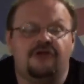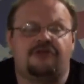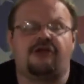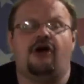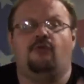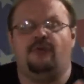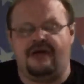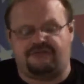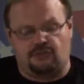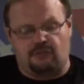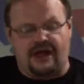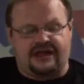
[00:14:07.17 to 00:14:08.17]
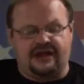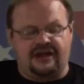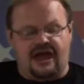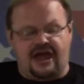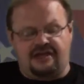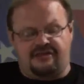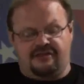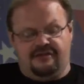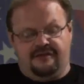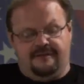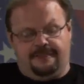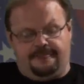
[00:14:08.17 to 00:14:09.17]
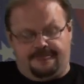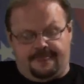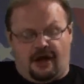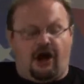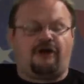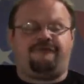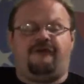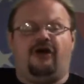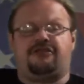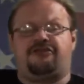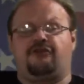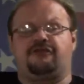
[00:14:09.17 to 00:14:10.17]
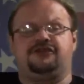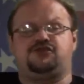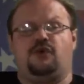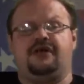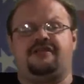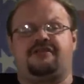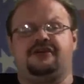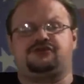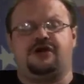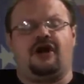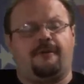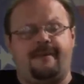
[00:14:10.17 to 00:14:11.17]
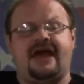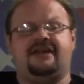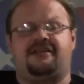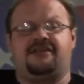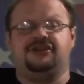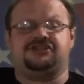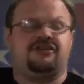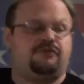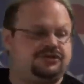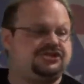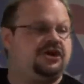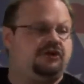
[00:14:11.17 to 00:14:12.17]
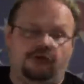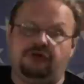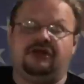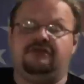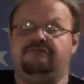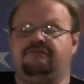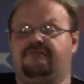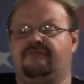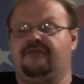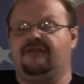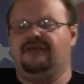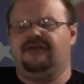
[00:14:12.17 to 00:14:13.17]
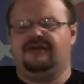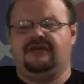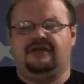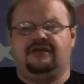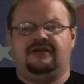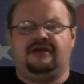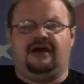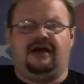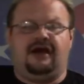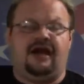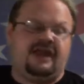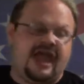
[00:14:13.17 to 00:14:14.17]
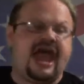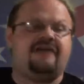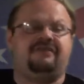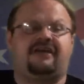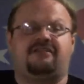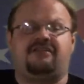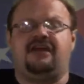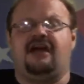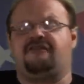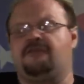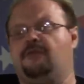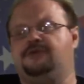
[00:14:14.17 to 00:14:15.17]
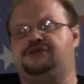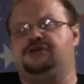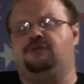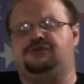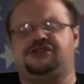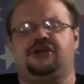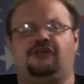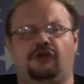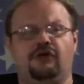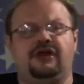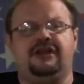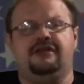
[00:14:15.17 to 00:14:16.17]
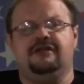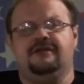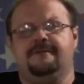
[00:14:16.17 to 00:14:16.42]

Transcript: So we have to recognize our faults during the 20th century, our bad decisions, which included an advocacy government, which included